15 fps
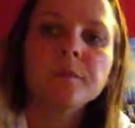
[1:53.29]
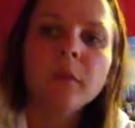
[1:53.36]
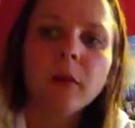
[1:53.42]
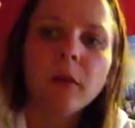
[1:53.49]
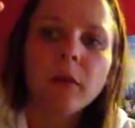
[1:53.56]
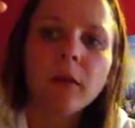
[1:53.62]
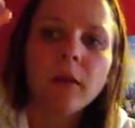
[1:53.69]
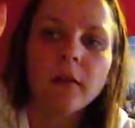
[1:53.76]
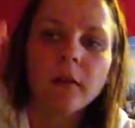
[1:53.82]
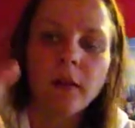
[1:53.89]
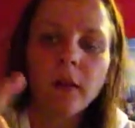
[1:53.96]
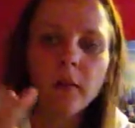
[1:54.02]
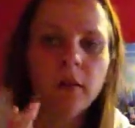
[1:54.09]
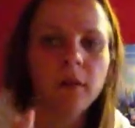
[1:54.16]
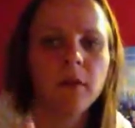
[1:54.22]
That's what it looks
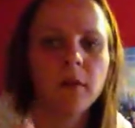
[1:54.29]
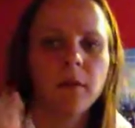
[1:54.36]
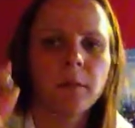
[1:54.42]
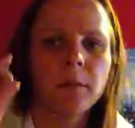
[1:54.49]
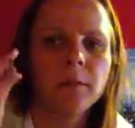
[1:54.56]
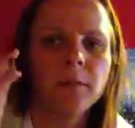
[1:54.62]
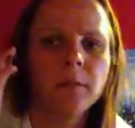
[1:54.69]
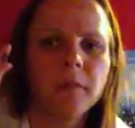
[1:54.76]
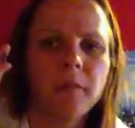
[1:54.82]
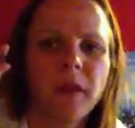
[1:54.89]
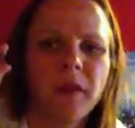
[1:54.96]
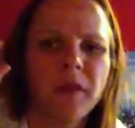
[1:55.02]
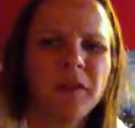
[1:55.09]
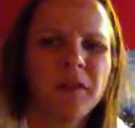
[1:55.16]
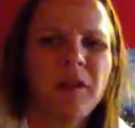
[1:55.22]
like. It
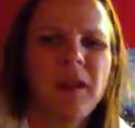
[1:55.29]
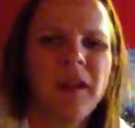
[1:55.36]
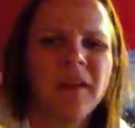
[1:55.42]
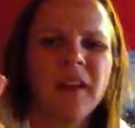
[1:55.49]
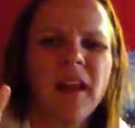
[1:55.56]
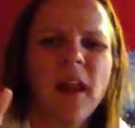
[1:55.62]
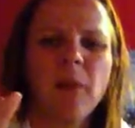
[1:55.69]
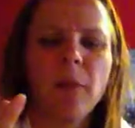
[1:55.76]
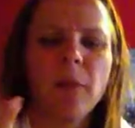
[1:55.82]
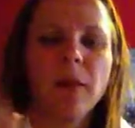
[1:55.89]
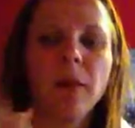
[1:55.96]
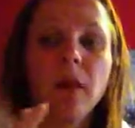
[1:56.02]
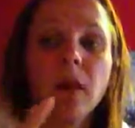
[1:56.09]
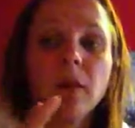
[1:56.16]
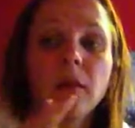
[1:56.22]
looks gray on the camera, but
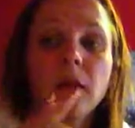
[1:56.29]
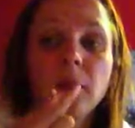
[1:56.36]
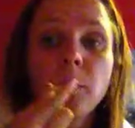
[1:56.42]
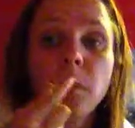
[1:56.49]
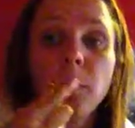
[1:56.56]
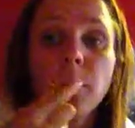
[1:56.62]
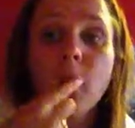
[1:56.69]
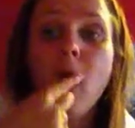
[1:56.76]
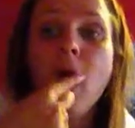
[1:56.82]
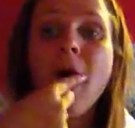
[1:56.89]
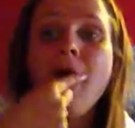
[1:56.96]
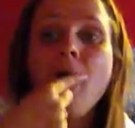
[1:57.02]
it actually is purple.